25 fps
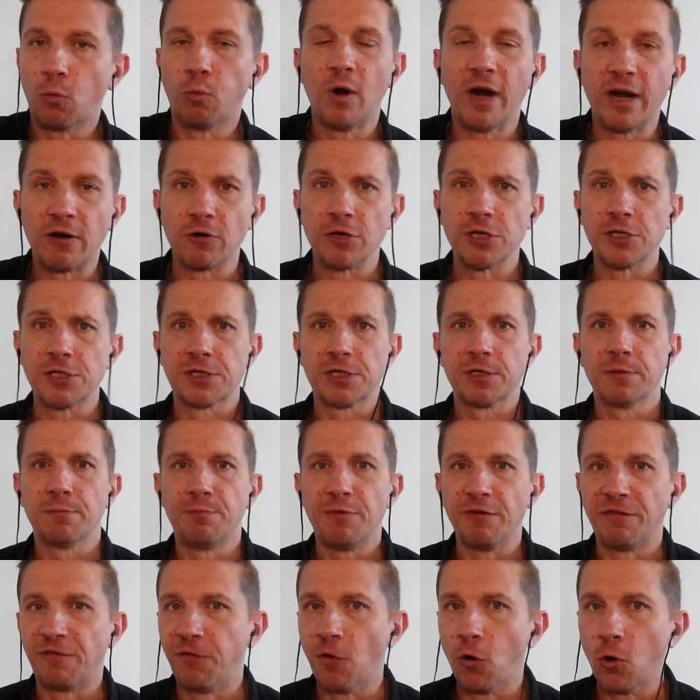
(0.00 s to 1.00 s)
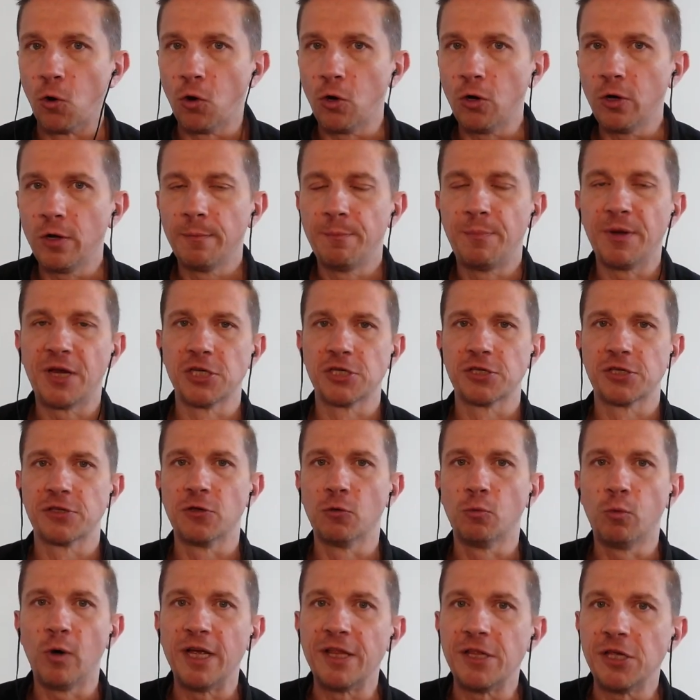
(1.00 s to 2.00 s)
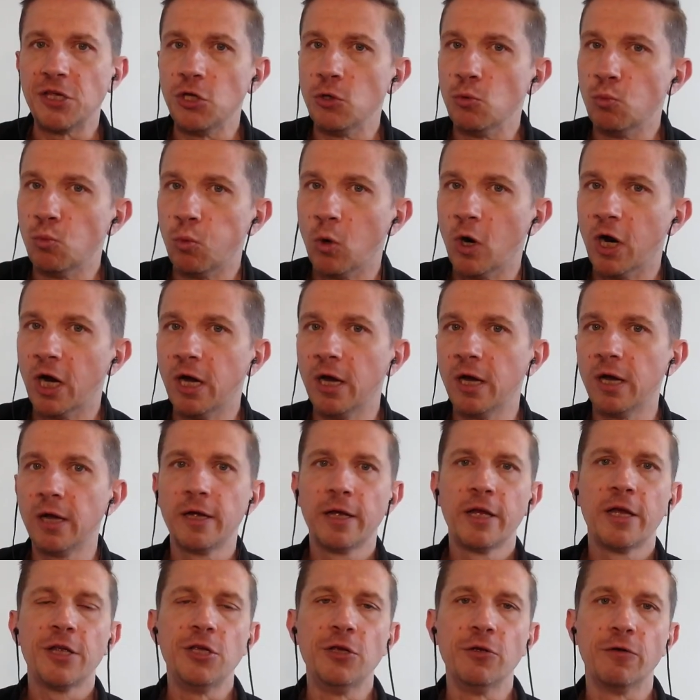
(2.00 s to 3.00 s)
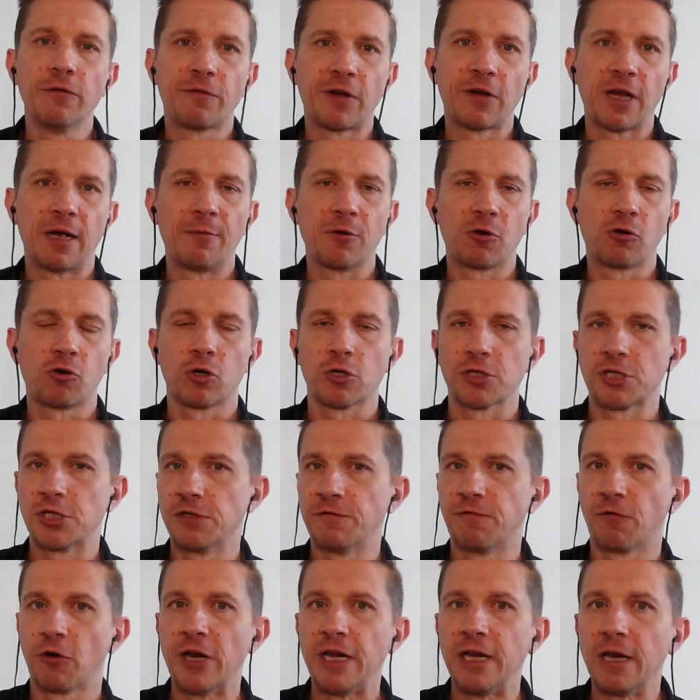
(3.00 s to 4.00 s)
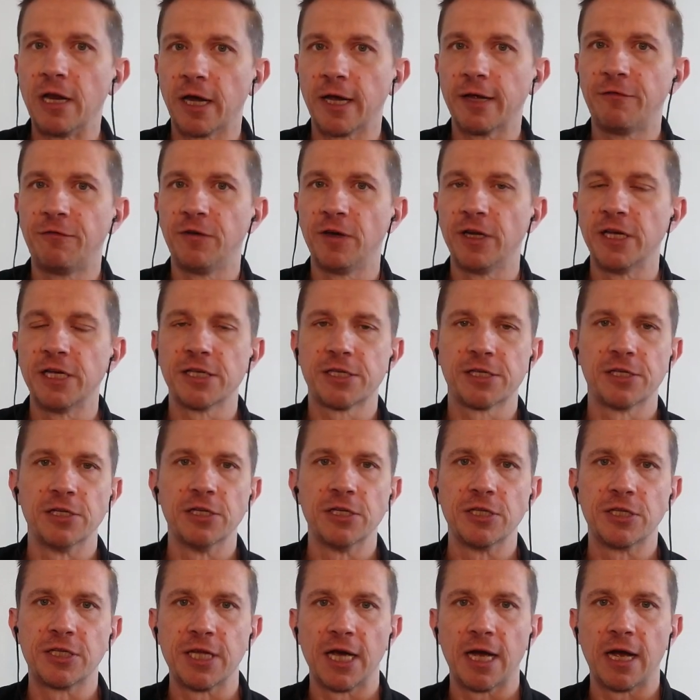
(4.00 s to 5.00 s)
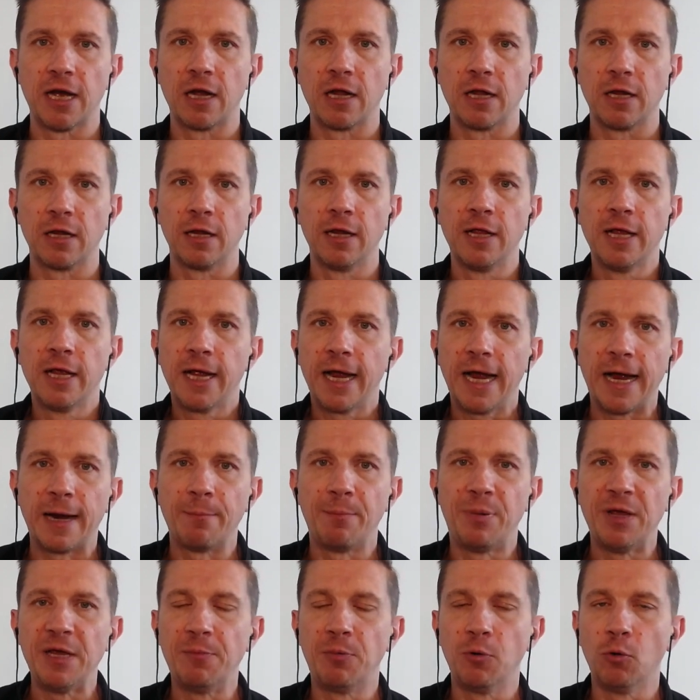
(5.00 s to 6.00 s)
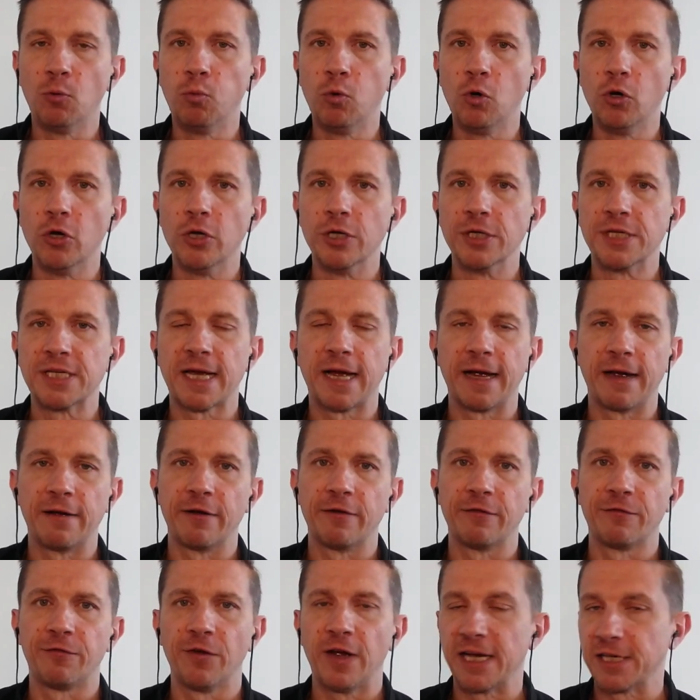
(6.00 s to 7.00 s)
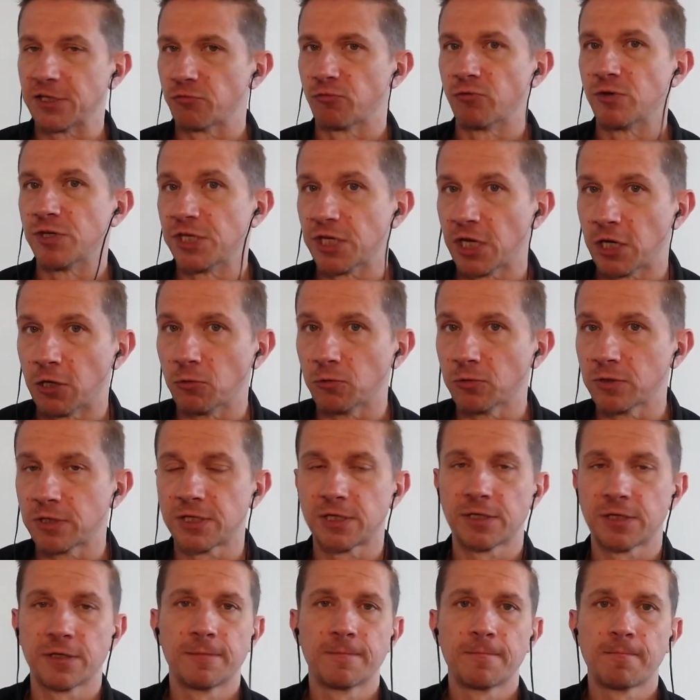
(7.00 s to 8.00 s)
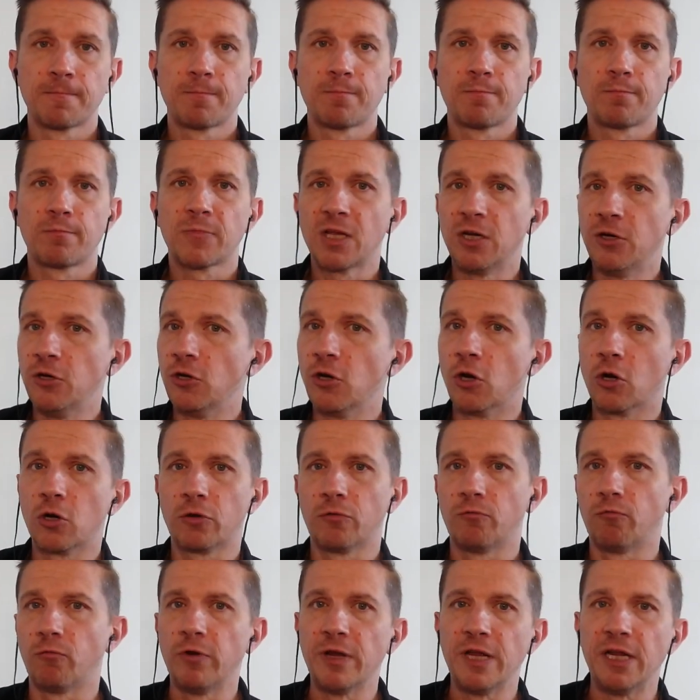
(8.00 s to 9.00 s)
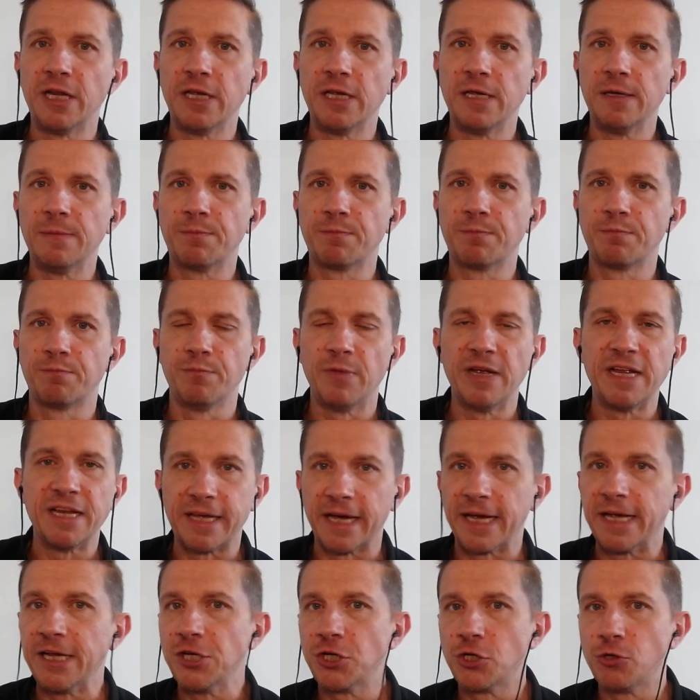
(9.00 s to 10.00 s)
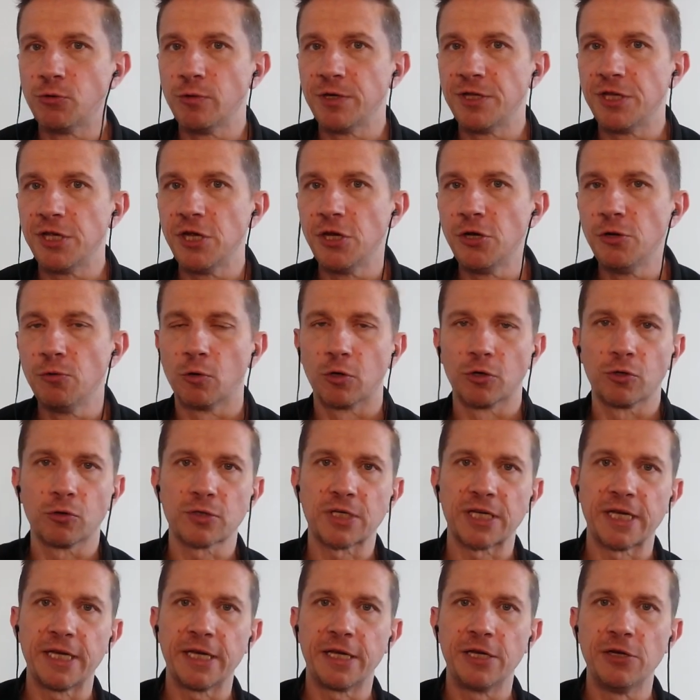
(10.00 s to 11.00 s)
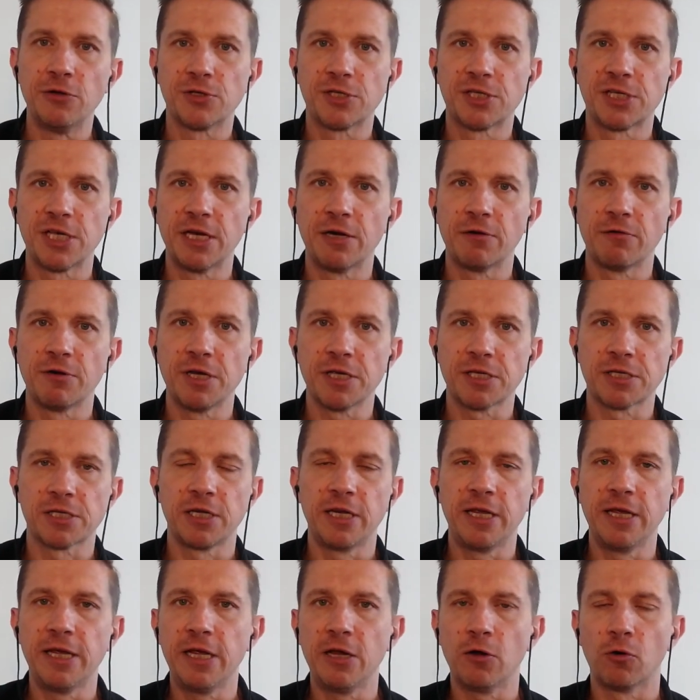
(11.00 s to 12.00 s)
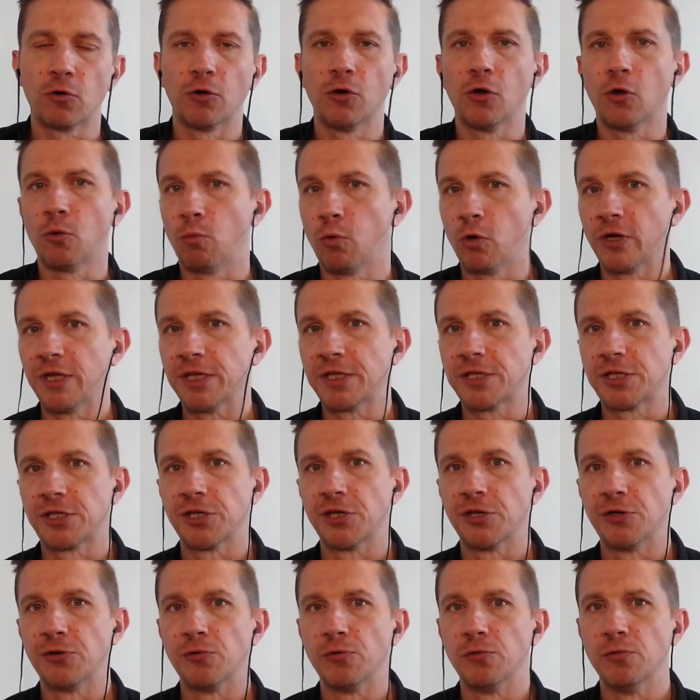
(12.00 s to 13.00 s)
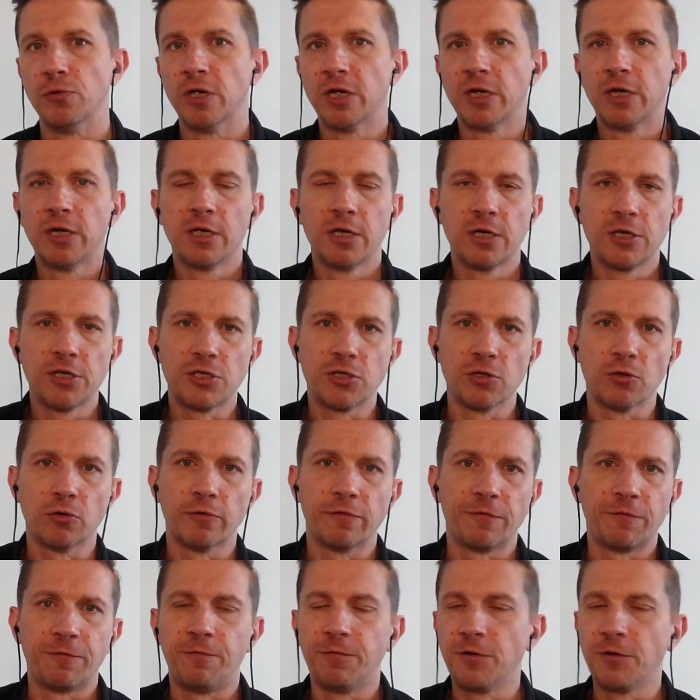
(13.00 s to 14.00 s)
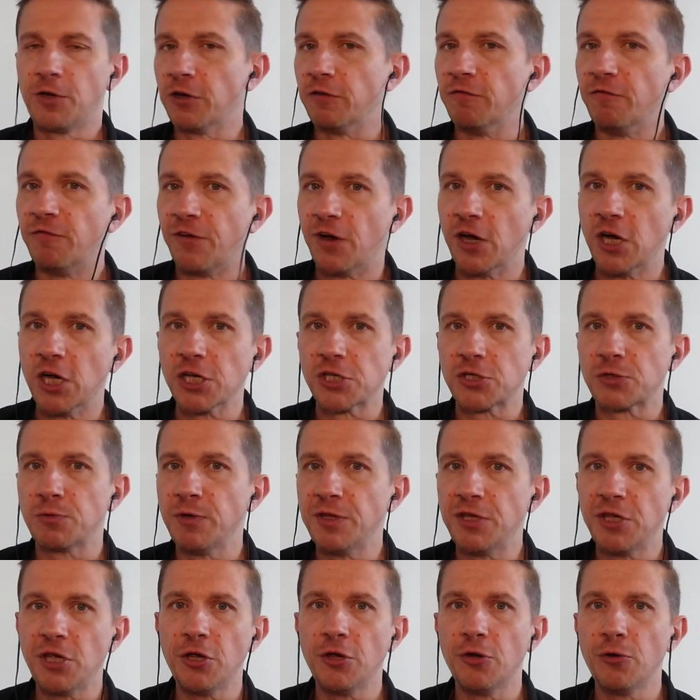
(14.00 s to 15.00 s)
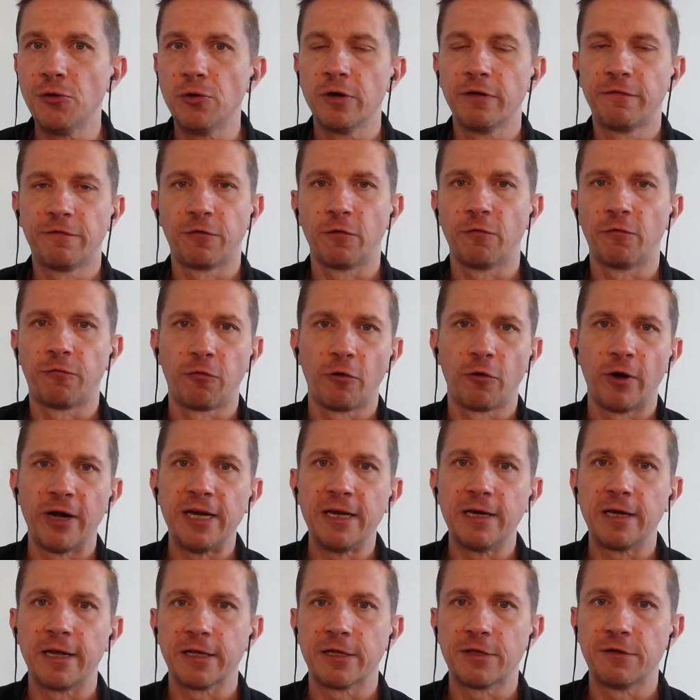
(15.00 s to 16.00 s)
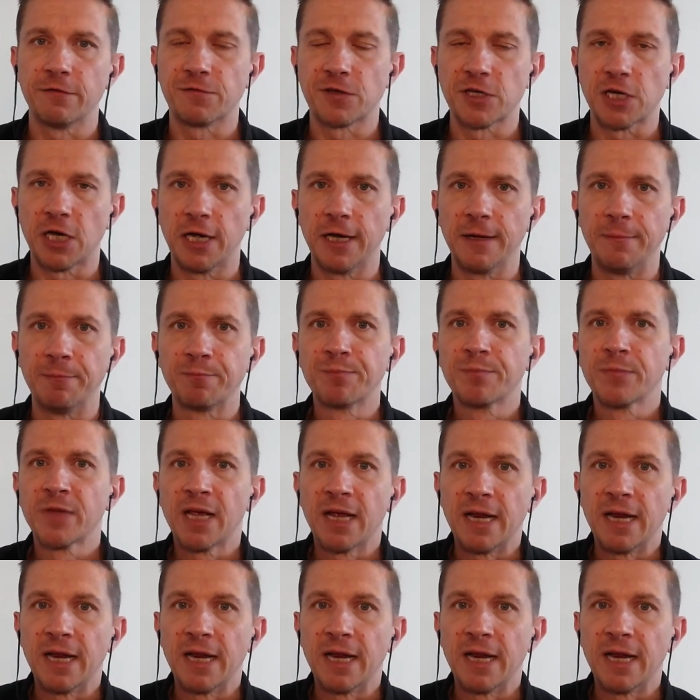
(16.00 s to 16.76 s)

Whereas before, because of the way that you were, you'd have come across as very lifeless and dull, and people would have, as a result, not really engaged with you or not taken you seriously or not wanted to sort of converse with you for, for any length of time.